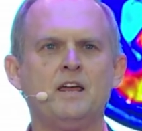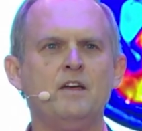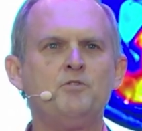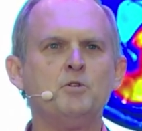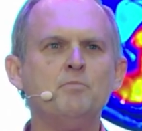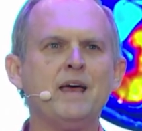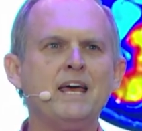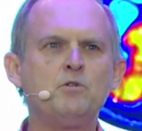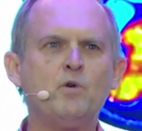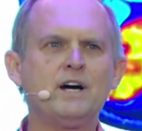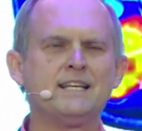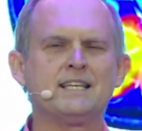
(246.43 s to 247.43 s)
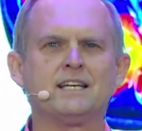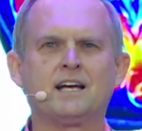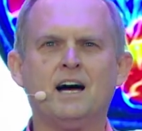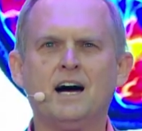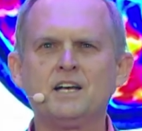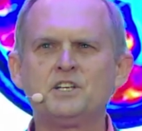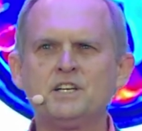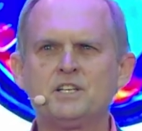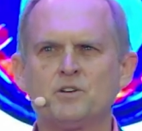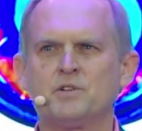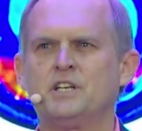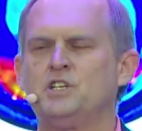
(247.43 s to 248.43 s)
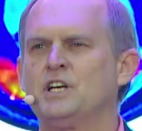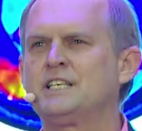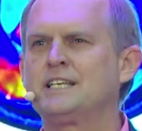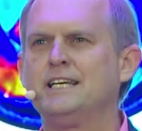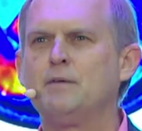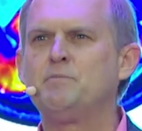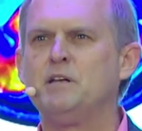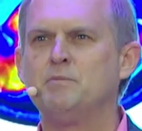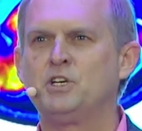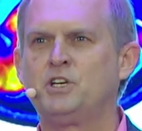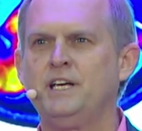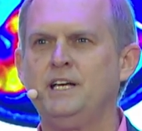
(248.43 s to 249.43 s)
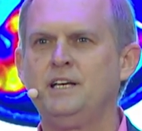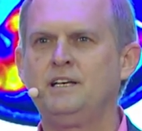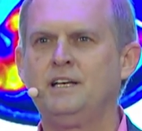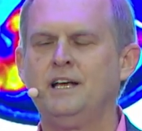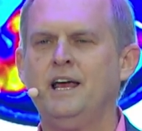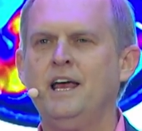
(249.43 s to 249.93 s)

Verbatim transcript: If you made one, is it conscious or is it just an empty machine?